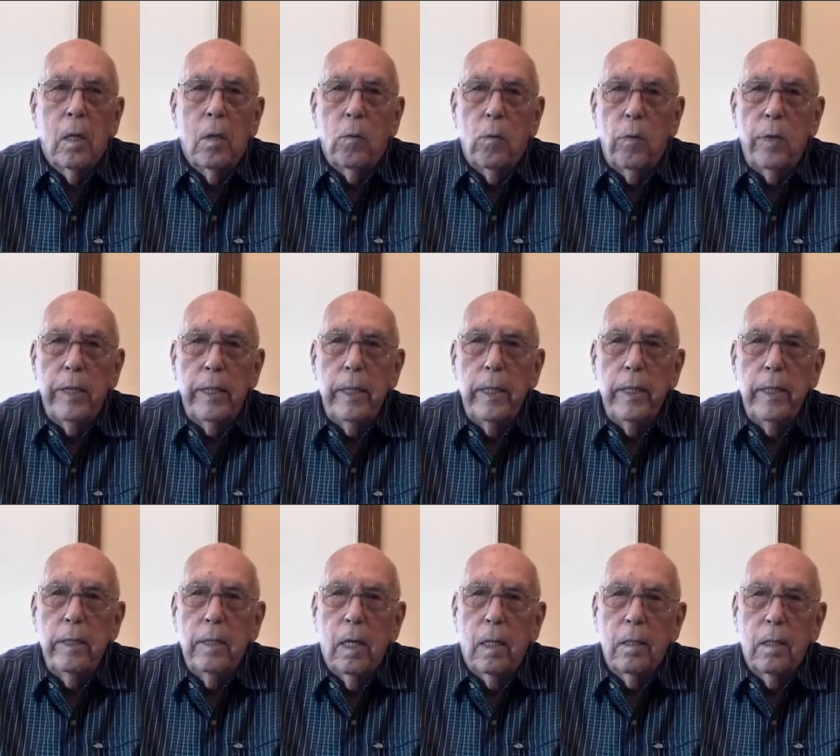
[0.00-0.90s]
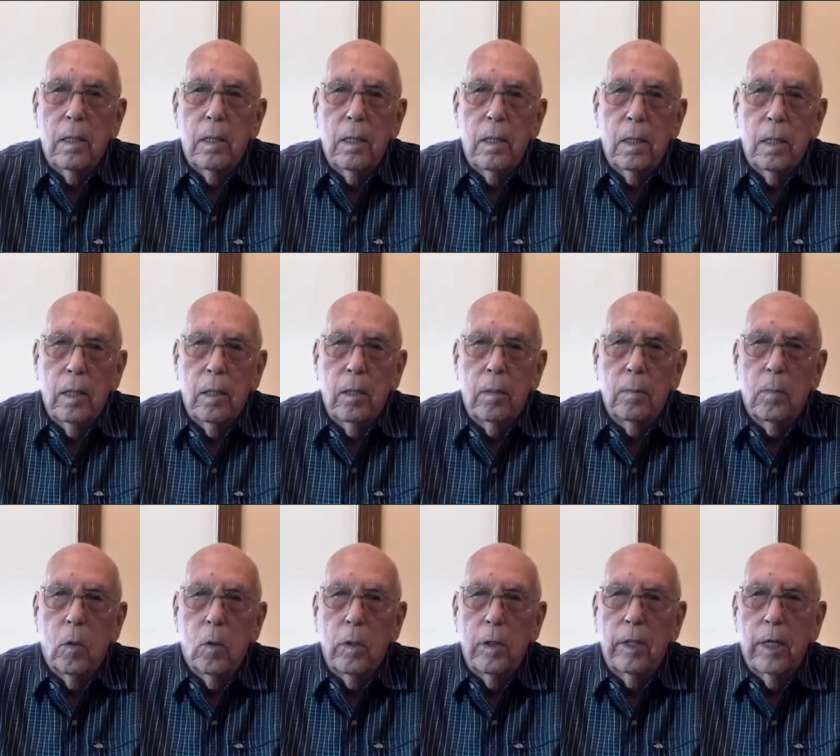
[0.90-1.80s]
We need a little
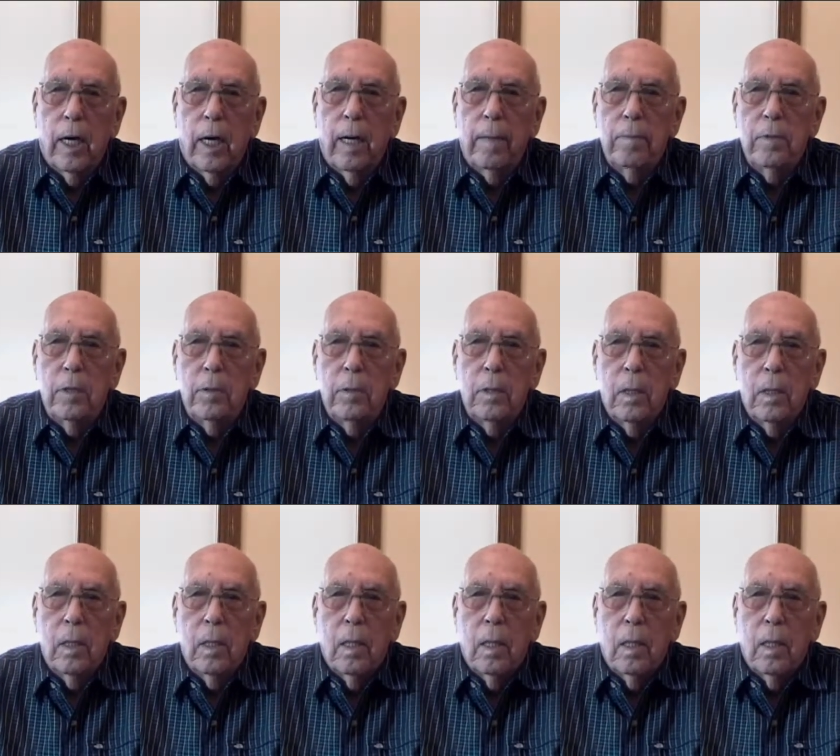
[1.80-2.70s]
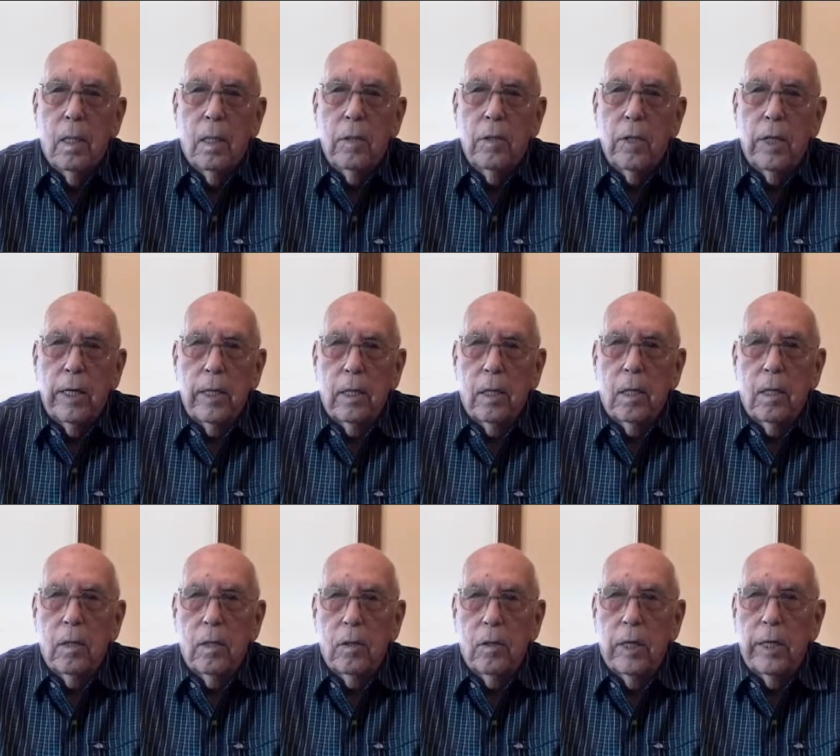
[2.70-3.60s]
more time to think
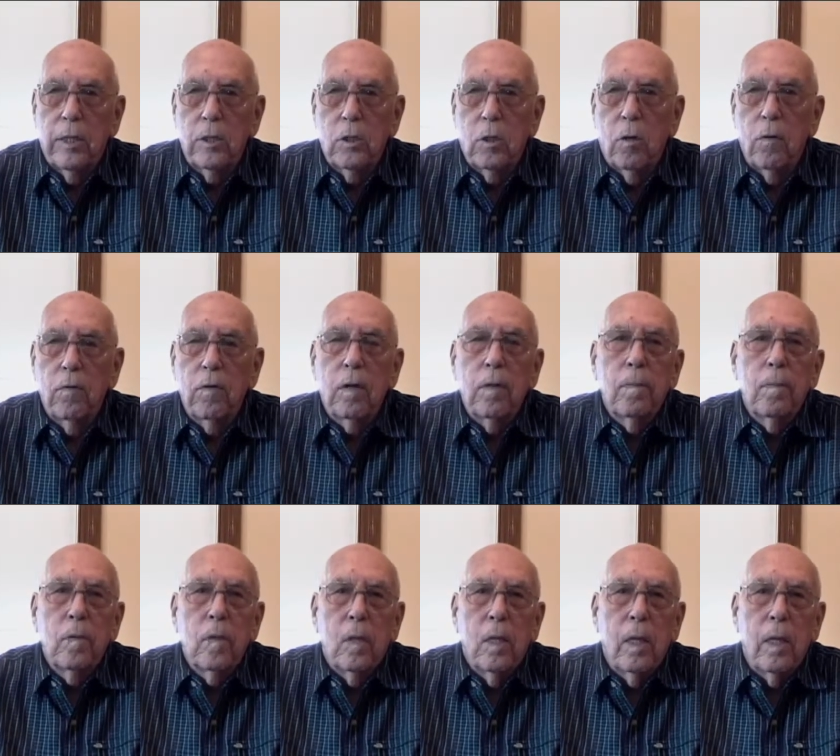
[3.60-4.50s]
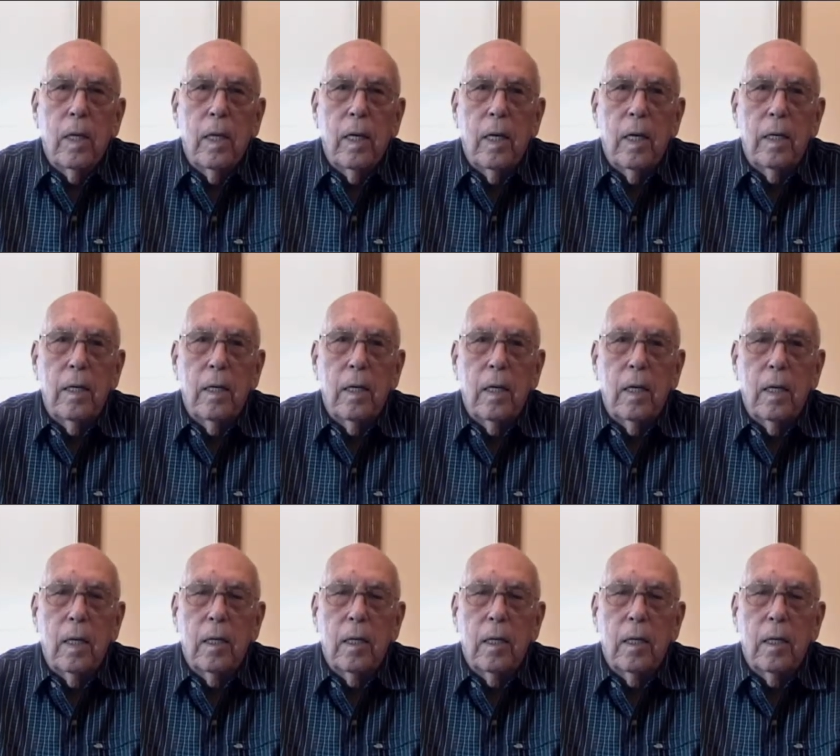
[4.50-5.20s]
things over, and